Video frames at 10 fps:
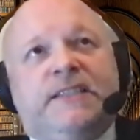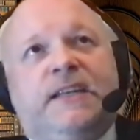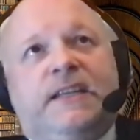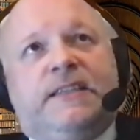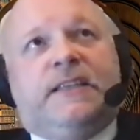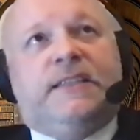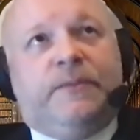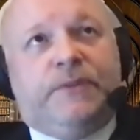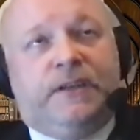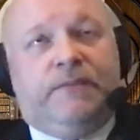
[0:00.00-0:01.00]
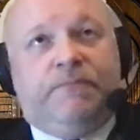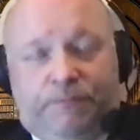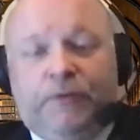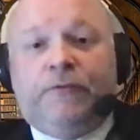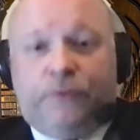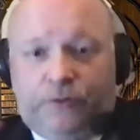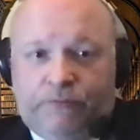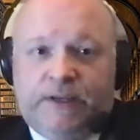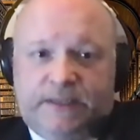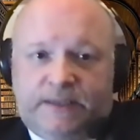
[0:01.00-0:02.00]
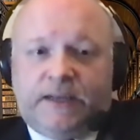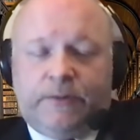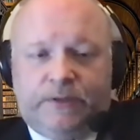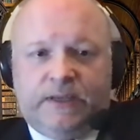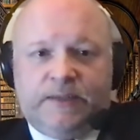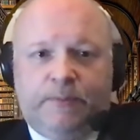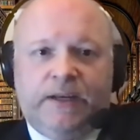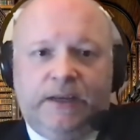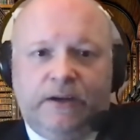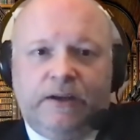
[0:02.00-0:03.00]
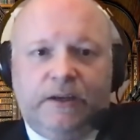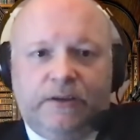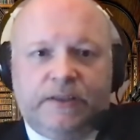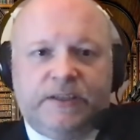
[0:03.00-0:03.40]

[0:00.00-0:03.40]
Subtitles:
reason is that for the reasons that I was explaining earlier,